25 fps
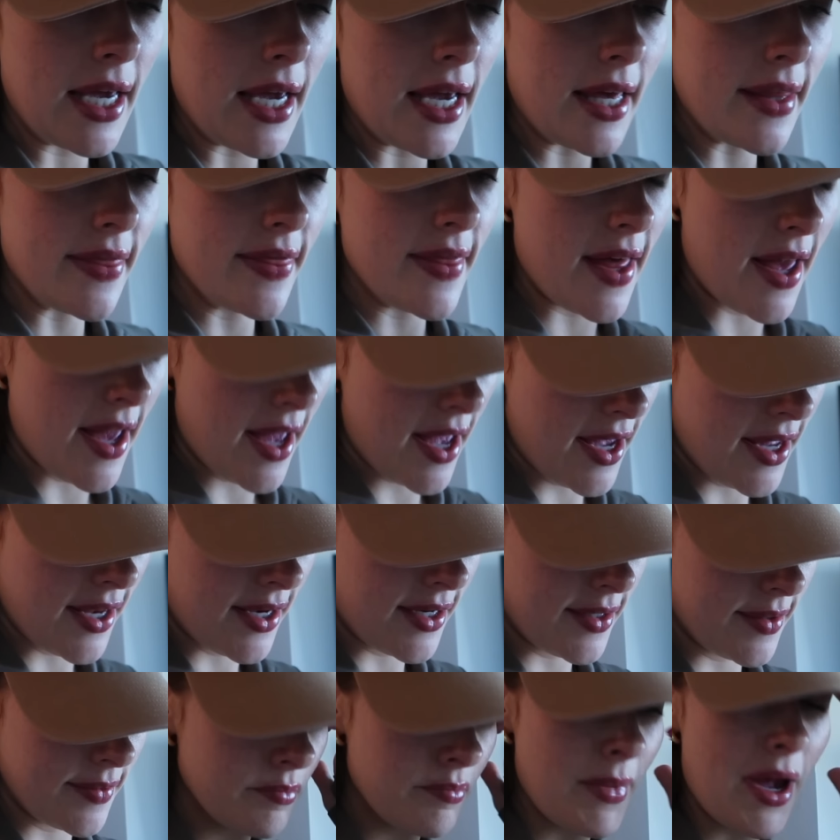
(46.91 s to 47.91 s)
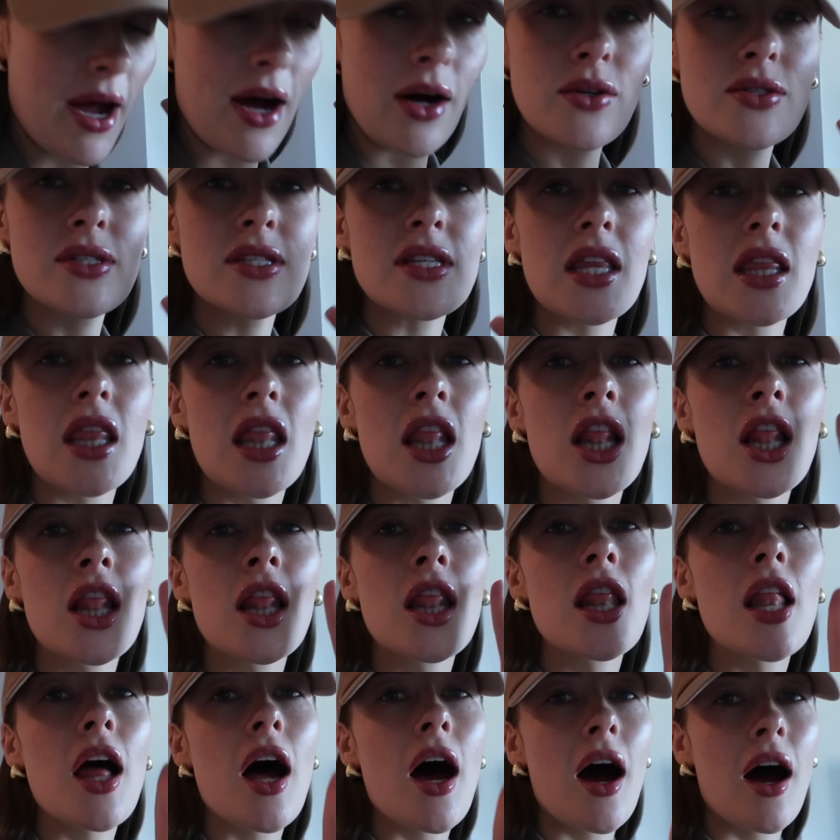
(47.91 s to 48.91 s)
and then Mouse
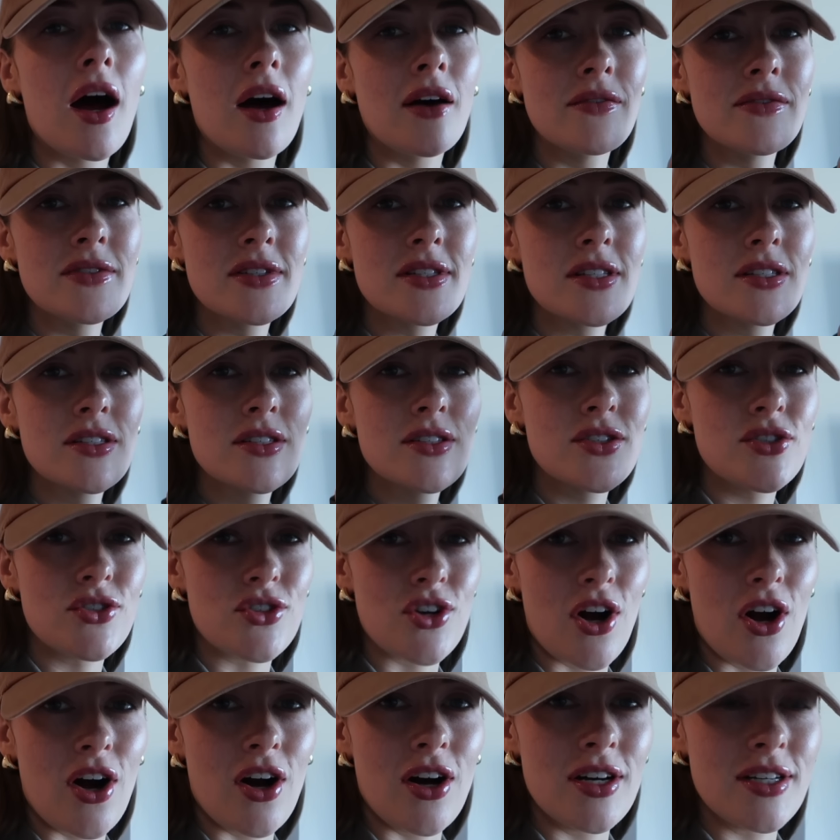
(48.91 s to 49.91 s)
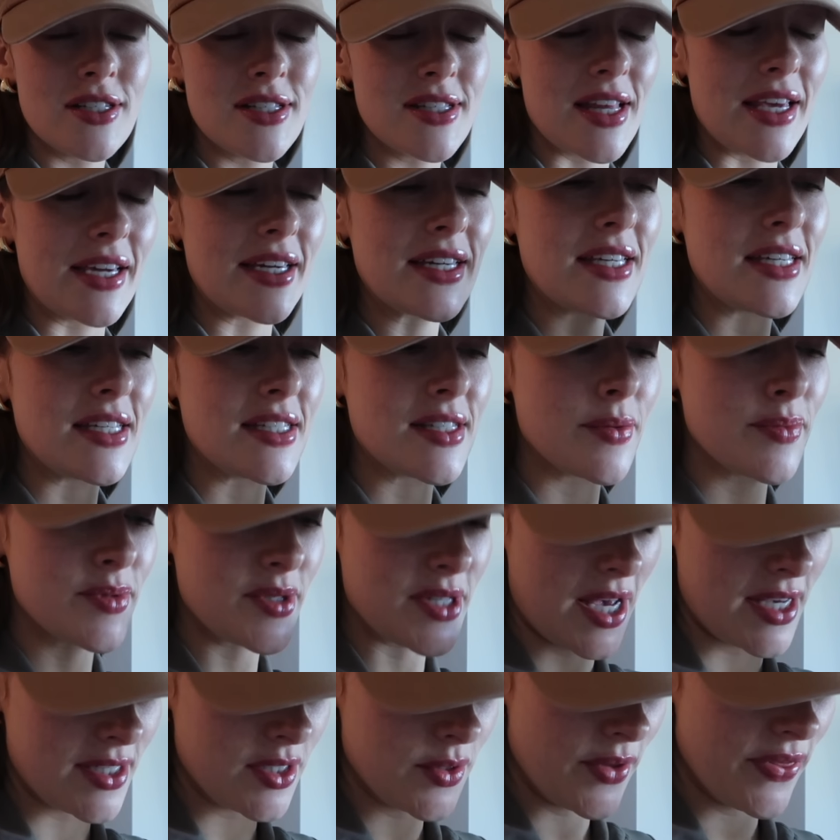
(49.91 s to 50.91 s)
loves straws, like he's
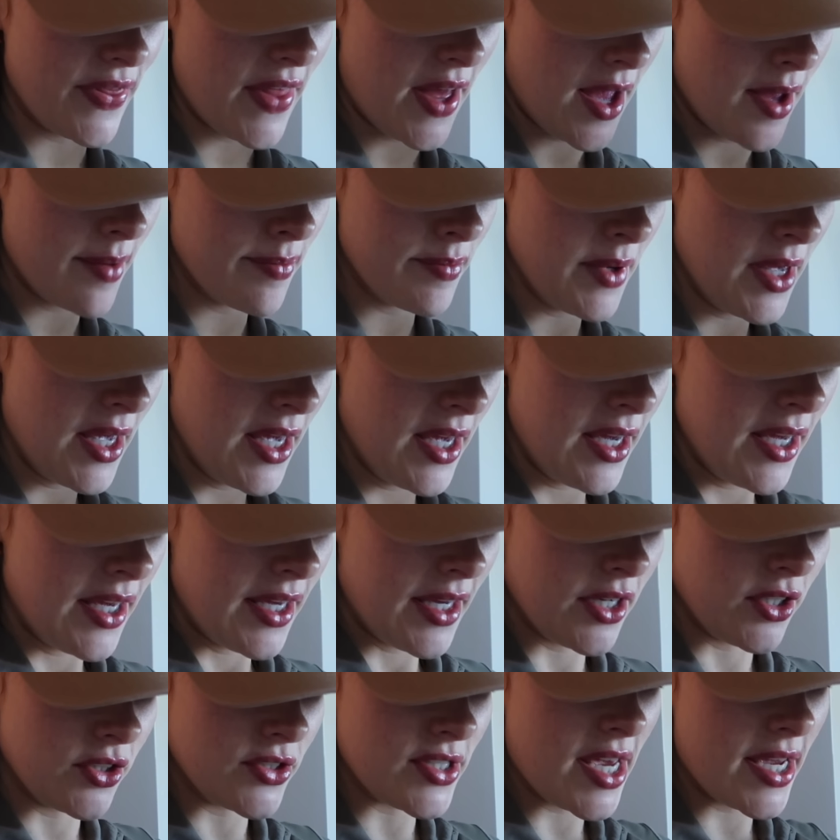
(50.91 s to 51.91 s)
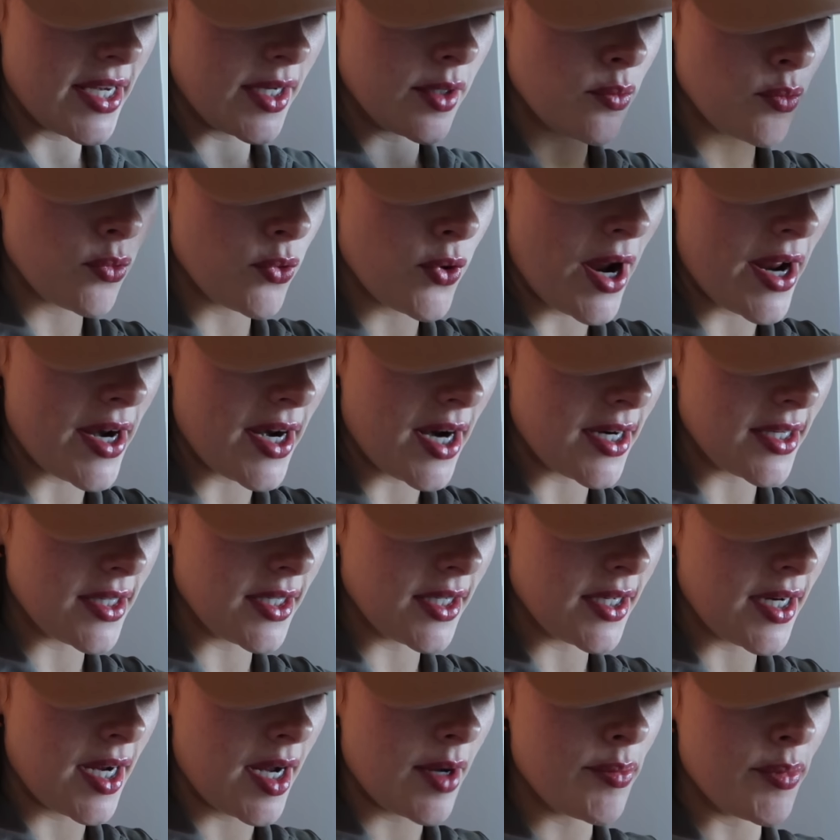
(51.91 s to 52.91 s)
obsessed with them. He'll take them right out
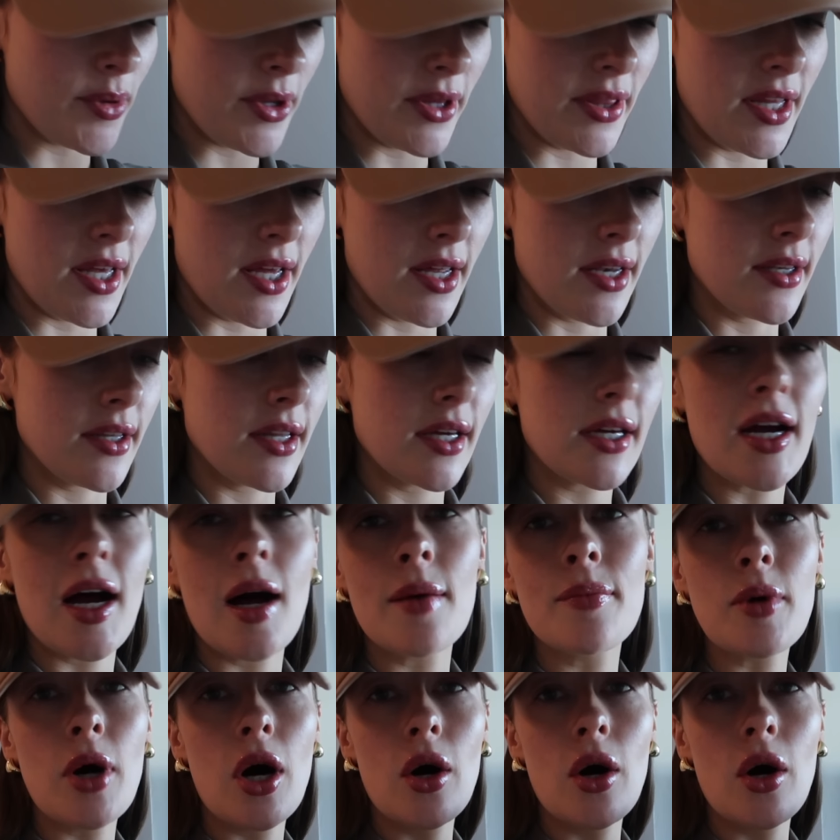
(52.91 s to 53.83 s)
of the cup, and then the cup